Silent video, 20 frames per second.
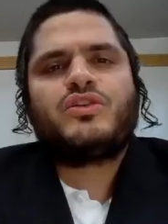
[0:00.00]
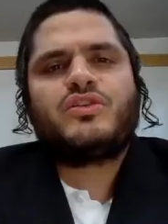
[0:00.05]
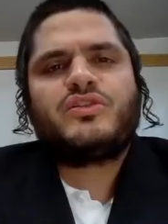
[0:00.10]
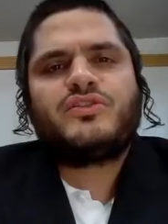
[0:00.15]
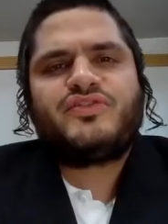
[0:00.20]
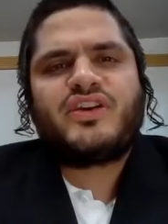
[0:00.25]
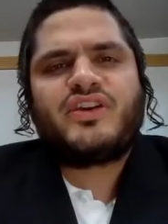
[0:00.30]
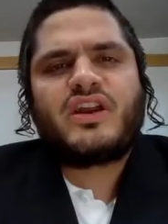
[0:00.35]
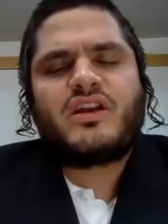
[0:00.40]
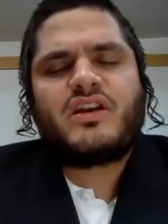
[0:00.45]
So
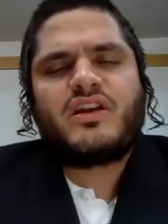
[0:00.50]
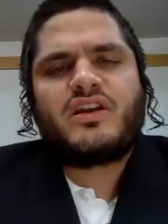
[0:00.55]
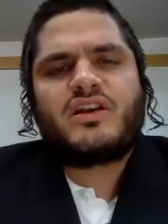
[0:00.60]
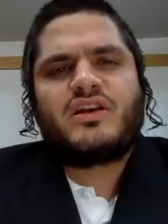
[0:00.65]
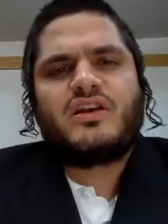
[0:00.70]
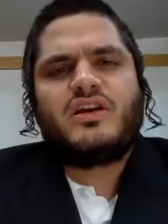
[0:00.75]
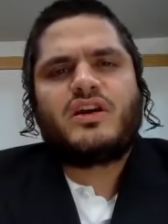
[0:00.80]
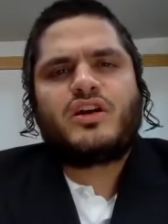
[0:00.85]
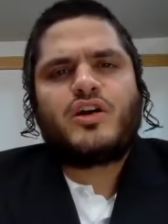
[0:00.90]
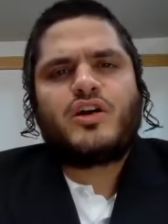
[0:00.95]
you're
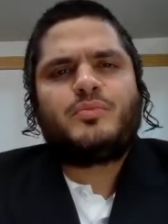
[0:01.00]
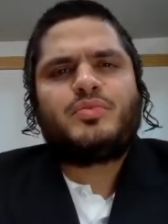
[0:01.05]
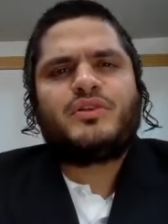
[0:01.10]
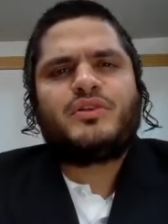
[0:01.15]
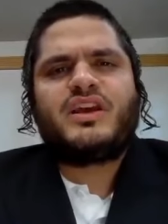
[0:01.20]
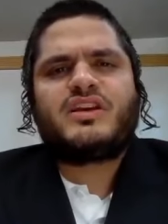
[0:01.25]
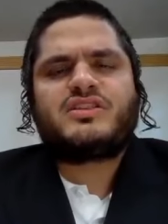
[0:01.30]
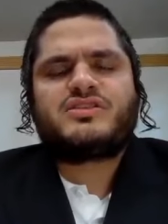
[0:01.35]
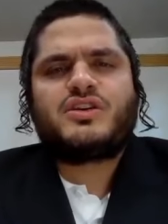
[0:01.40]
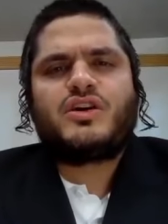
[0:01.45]
referring a uh,
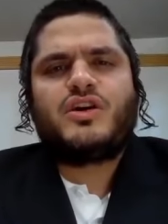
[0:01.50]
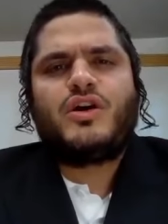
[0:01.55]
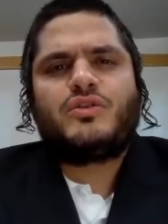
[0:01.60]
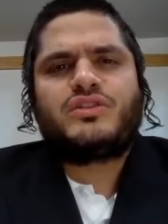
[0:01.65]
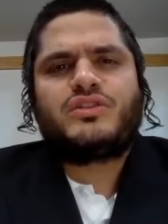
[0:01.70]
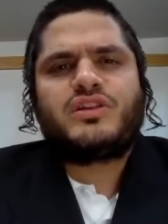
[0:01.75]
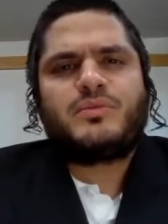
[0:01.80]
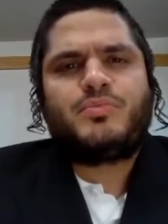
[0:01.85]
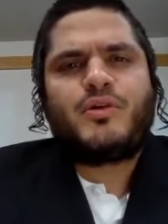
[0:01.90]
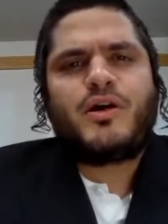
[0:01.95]
couple of years
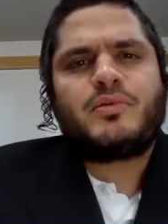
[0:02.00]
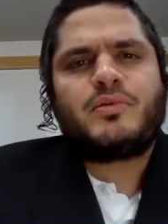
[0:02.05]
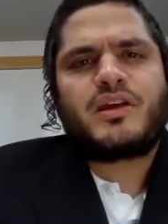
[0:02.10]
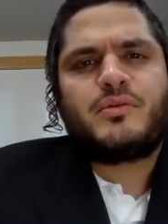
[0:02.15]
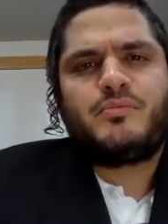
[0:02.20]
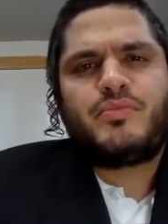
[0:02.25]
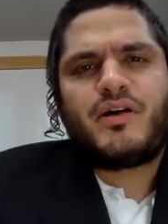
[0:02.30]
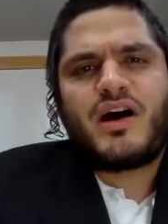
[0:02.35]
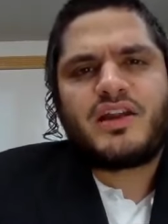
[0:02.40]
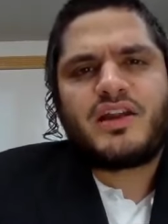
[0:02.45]
ago, the
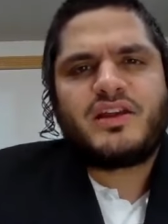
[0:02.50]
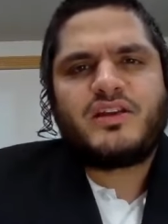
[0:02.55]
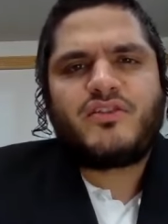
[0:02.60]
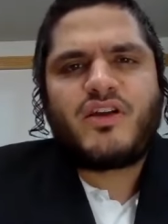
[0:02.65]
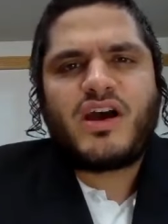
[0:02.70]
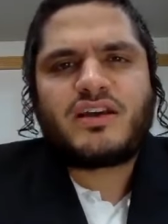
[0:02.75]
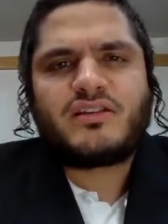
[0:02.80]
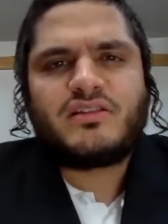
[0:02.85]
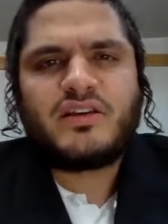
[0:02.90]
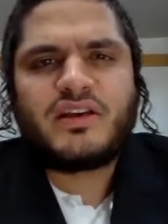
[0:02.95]
Republican Party
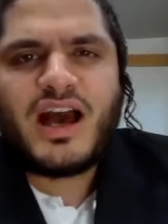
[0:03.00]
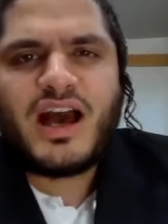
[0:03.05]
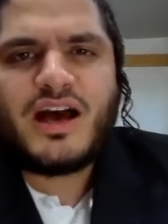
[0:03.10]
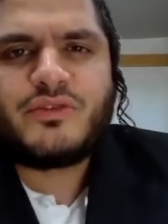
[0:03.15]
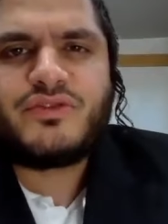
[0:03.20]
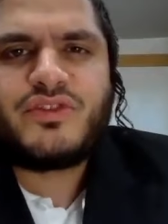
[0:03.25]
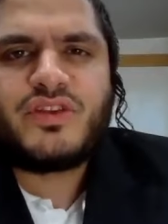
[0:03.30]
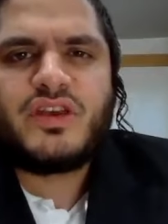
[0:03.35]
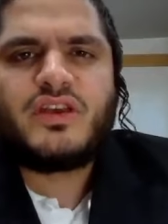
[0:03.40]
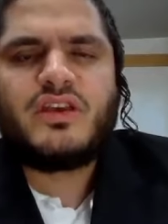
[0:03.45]
in Rockland
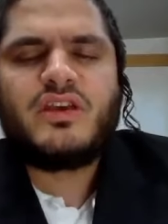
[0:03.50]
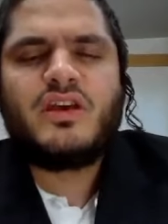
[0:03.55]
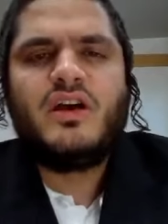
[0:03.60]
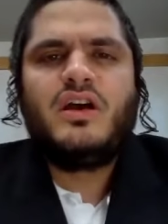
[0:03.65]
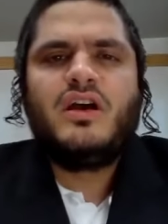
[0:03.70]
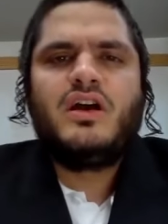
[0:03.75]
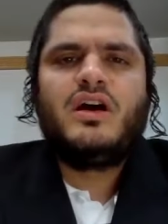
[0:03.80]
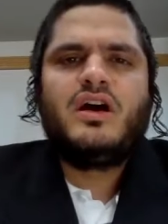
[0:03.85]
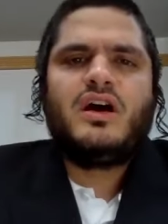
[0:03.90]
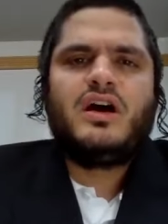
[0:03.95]
County
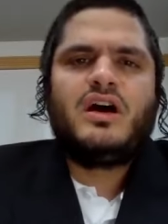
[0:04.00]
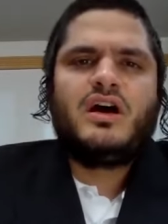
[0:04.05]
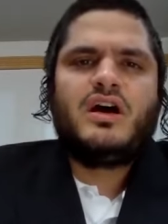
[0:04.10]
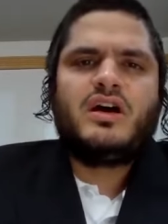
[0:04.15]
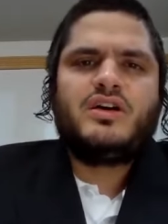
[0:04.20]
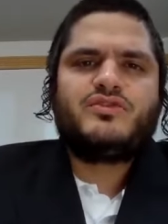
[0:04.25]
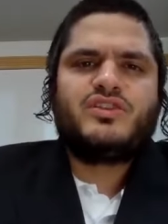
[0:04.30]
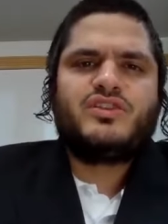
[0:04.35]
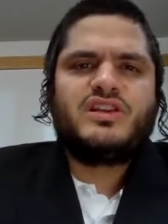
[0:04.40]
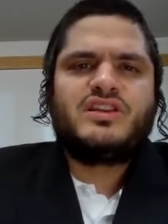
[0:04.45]

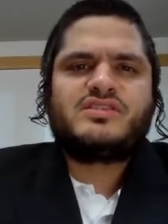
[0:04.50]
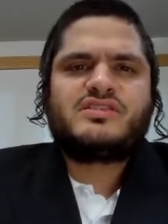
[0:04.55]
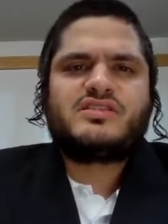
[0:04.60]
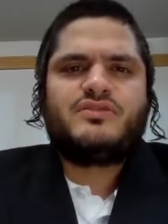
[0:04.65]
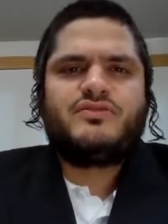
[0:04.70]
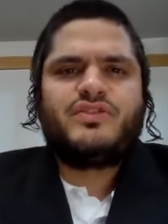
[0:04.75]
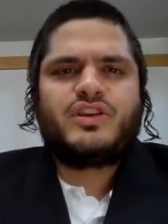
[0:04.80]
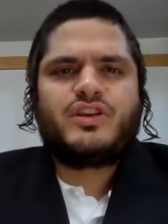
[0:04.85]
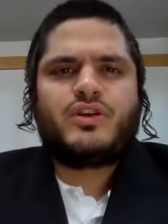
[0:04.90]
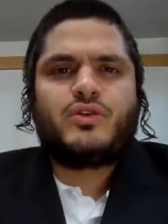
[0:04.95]
uh,
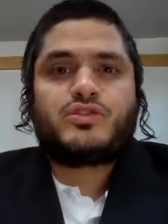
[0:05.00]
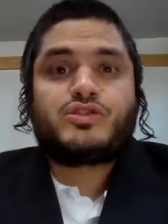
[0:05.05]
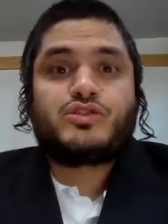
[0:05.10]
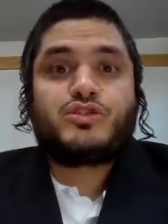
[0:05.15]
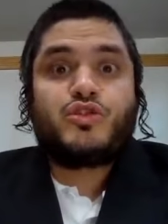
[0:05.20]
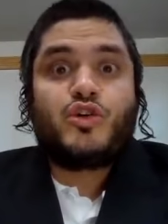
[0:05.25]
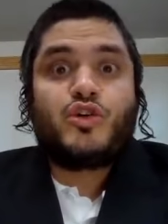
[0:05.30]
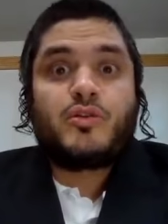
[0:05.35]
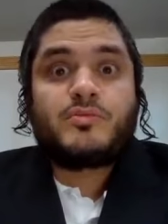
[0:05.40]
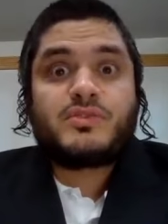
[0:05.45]
released the video "A
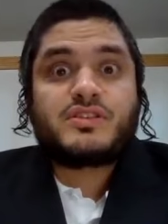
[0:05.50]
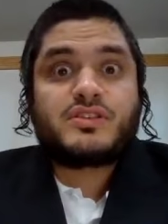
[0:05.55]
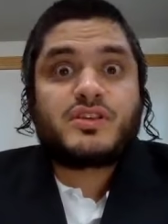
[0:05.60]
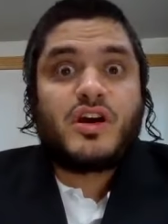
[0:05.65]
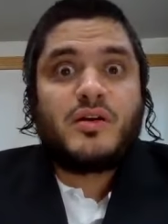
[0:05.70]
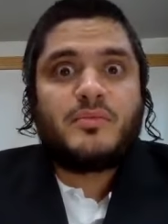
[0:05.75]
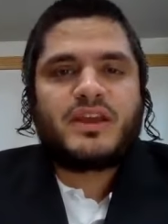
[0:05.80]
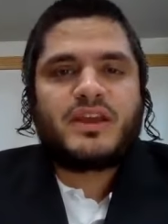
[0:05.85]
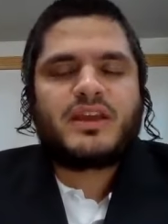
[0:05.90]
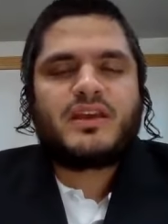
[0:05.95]
Storm Is
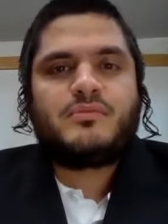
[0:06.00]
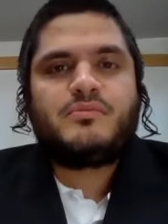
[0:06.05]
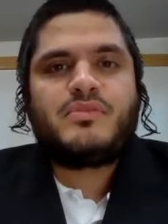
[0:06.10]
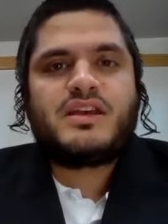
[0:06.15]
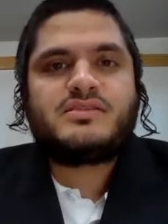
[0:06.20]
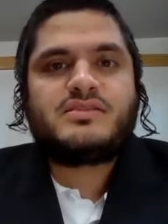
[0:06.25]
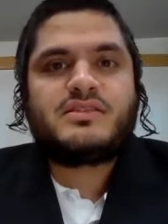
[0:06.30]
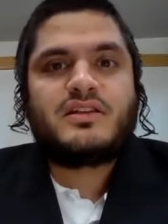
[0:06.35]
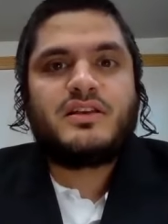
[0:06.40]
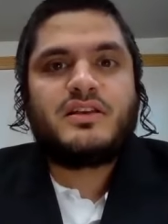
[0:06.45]
Coming," and
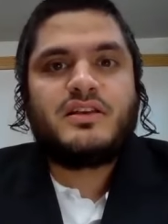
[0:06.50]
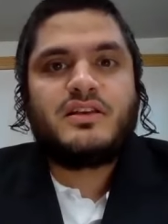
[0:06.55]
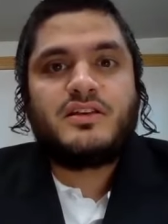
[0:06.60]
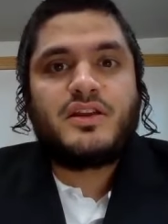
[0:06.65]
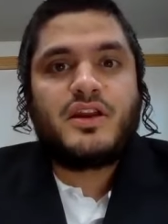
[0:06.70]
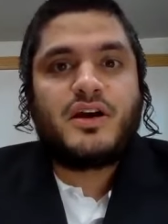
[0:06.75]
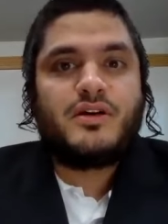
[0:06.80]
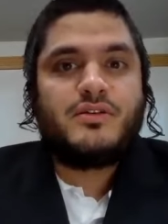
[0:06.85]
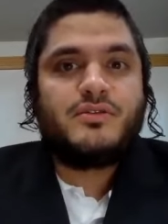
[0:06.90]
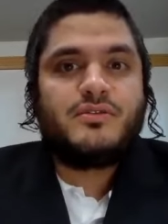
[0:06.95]
basically,
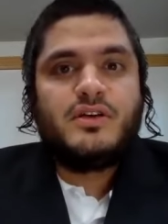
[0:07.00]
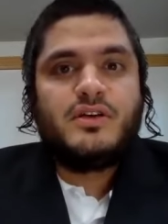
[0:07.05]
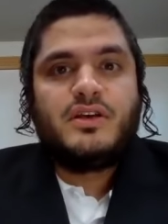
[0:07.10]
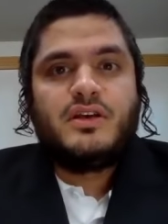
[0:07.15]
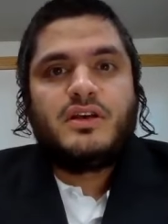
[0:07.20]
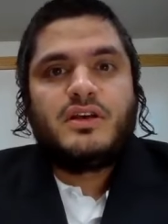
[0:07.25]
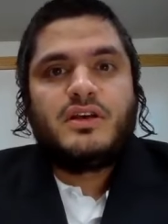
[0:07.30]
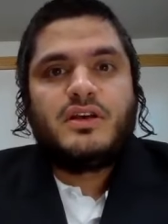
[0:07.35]
you know,